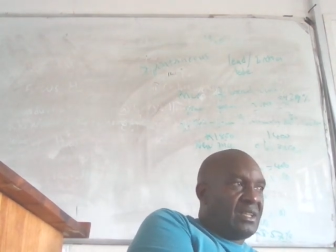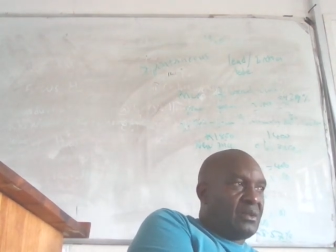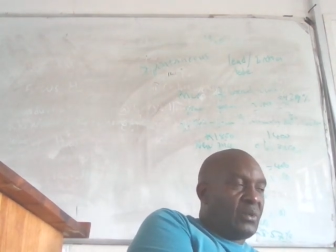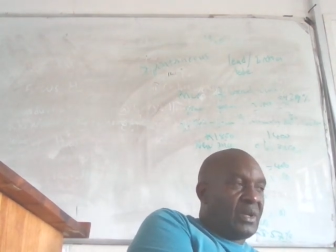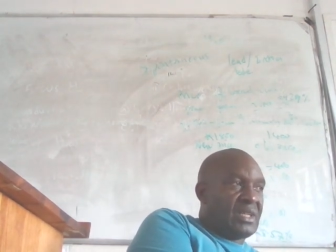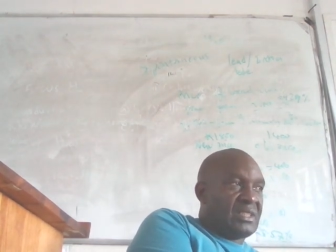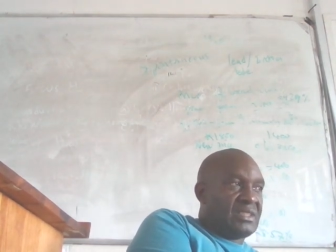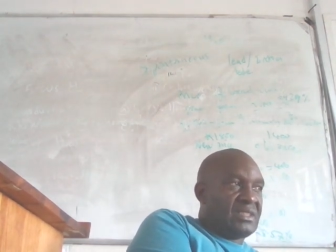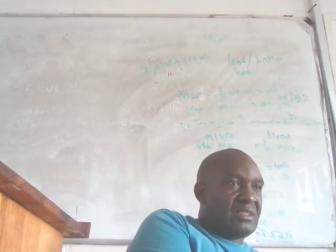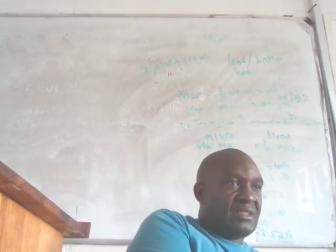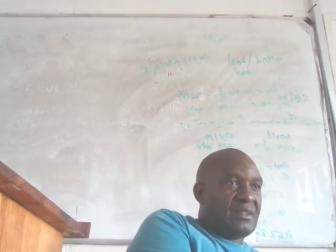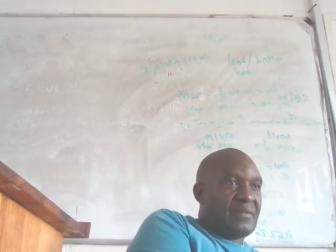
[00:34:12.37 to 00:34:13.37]

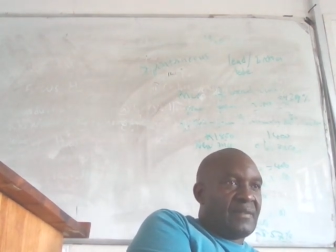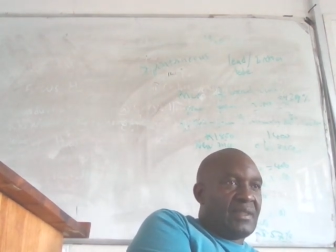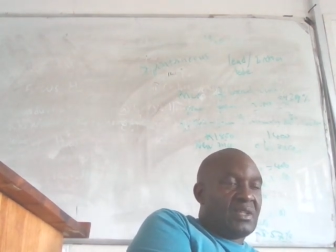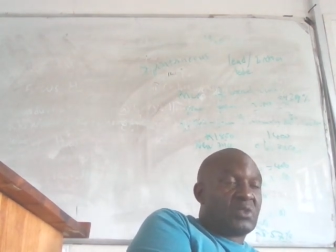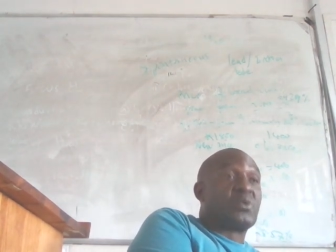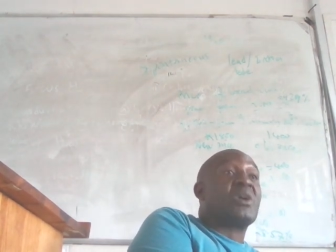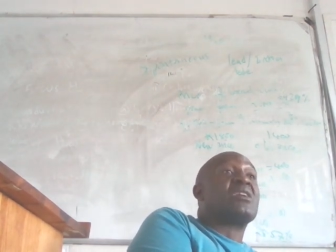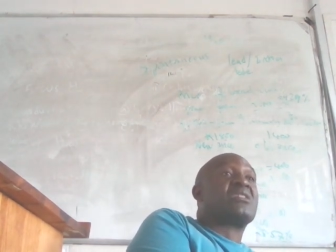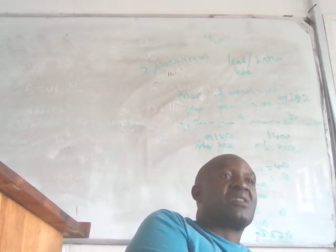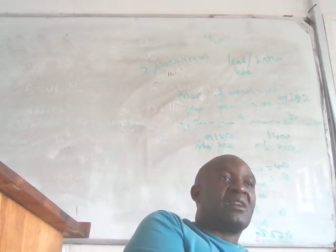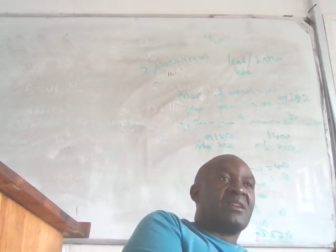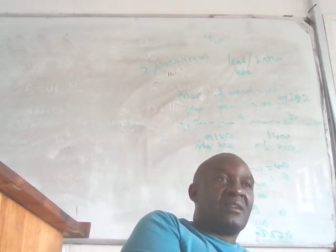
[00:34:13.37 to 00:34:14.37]
workers
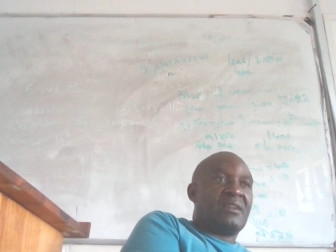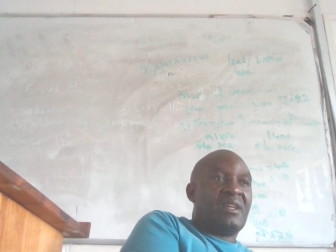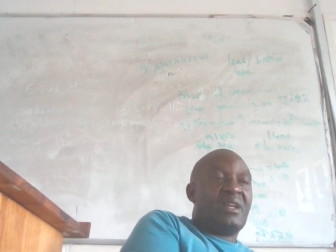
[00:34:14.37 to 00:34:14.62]
sweltering